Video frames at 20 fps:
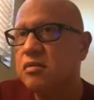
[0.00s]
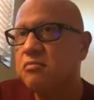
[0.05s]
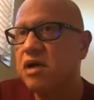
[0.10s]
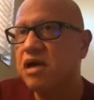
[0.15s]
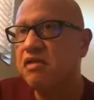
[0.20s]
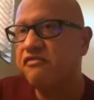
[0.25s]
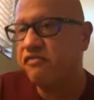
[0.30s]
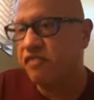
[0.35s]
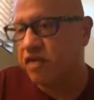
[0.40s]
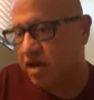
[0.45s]

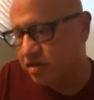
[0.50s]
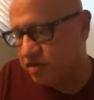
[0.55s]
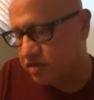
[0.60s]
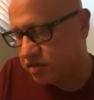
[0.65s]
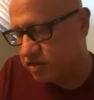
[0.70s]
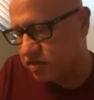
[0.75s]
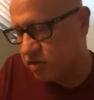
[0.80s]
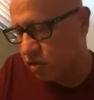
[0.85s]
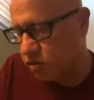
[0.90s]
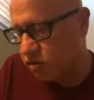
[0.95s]
My
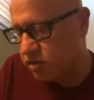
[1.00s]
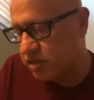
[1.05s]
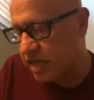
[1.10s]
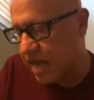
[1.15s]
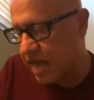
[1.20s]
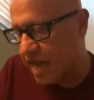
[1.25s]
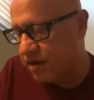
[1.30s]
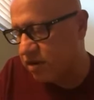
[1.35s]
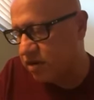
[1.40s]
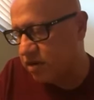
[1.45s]
father's gold
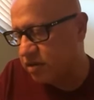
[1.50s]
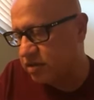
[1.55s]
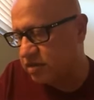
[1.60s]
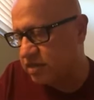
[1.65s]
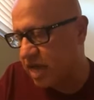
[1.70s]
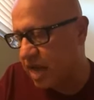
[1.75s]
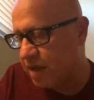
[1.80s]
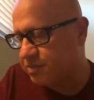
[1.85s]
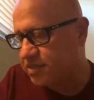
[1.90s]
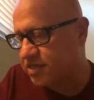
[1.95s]
lighter
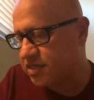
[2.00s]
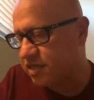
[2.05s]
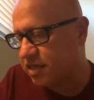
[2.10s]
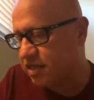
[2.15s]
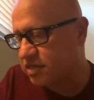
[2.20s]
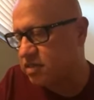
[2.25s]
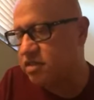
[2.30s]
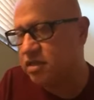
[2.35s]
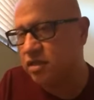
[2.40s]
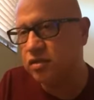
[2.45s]
taps
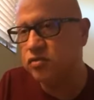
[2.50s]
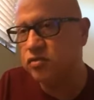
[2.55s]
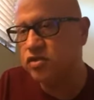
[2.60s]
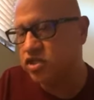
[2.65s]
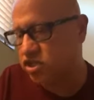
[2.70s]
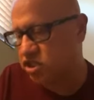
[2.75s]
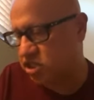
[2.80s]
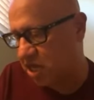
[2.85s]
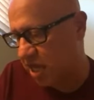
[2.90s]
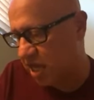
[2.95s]
against the
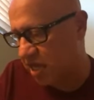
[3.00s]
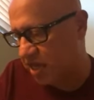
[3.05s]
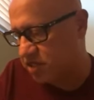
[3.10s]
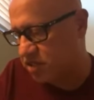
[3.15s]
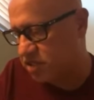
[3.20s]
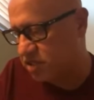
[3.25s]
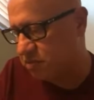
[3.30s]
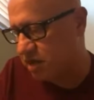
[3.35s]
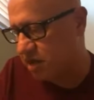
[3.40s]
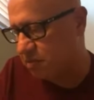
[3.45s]
loose change
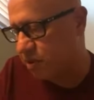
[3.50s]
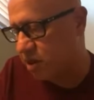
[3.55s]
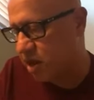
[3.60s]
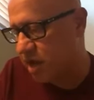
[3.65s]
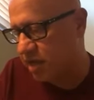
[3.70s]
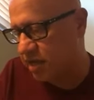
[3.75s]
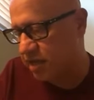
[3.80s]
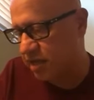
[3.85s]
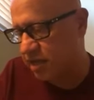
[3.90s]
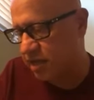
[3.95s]
in my
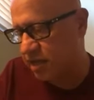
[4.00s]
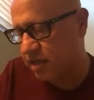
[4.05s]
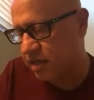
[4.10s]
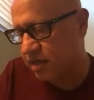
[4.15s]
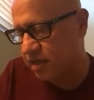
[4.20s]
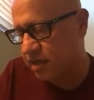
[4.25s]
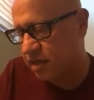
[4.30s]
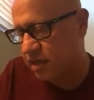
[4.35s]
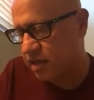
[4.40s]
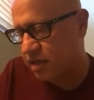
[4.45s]
pocket,
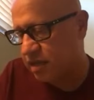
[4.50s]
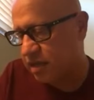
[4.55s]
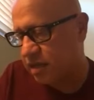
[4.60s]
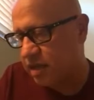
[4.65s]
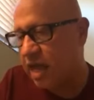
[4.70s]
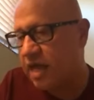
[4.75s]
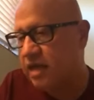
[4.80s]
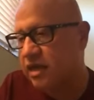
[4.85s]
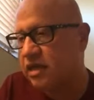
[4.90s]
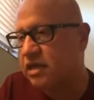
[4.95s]

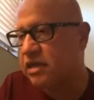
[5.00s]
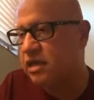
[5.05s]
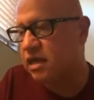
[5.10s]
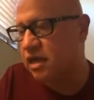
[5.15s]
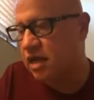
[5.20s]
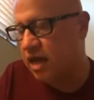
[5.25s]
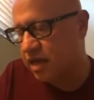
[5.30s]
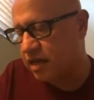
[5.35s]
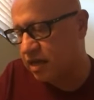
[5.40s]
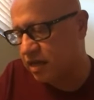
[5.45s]
and in
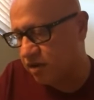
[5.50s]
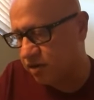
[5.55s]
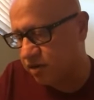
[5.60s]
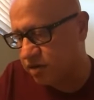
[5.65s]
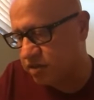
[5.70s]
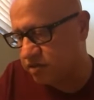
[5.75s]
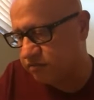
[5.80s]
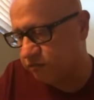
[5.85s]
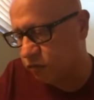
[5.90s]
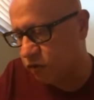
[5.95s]
it I hear
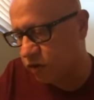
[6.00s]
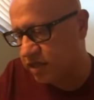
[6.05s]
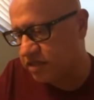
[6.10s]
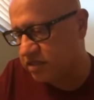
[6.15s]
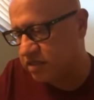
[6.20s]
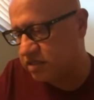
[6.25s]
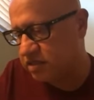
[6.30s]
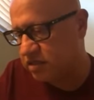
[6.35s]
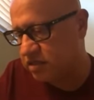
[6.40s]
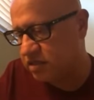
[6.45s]
his
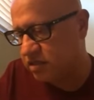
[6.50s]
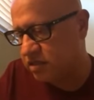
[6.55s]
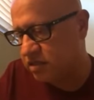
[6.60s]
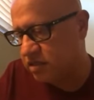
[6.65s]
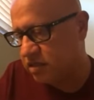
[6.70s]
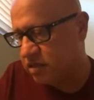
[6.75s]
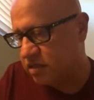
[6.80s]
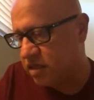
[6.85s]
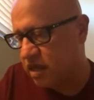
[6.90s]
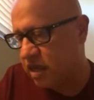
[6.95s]
voice.
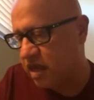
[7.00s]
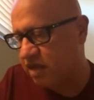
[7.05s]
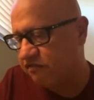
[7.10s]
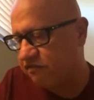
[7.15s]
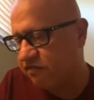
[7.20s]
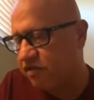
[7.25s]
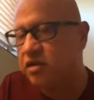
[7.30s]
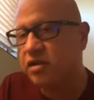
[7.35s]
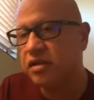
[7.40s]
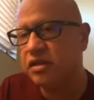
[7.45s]
I
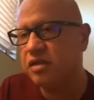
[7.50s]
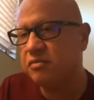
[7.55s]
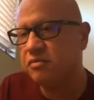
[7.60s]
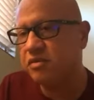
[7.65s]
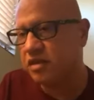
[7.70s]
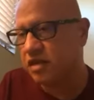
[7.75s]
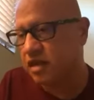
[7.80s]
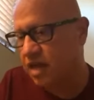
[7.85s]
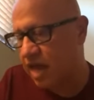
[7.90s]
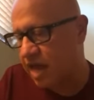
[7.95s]
feel him
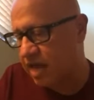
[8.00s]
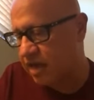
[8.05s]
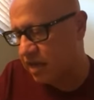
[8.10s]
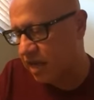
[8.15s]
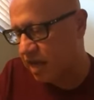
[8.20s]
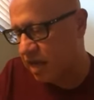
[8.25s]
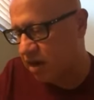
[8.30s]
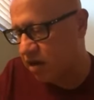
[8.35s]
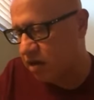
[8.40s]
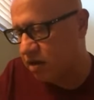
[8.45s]
in the night
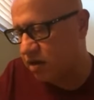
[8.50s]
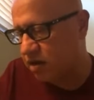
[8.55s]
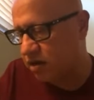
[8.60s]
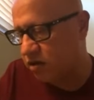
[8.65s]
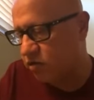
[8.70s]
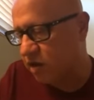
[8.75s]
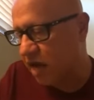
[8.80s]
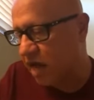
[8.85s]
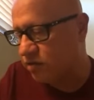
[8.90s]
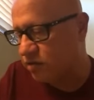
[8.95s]
air
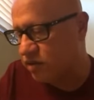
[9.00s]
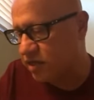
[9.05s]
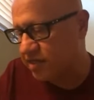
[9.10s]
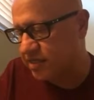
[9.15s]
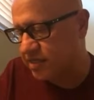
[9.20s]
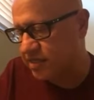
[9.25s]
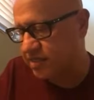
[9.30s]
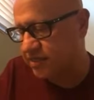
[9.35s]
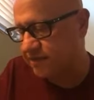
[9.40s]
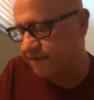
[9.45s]
around
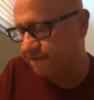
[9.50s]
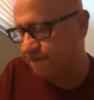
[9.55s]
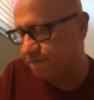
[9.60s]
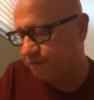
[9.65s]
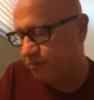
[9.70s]
us.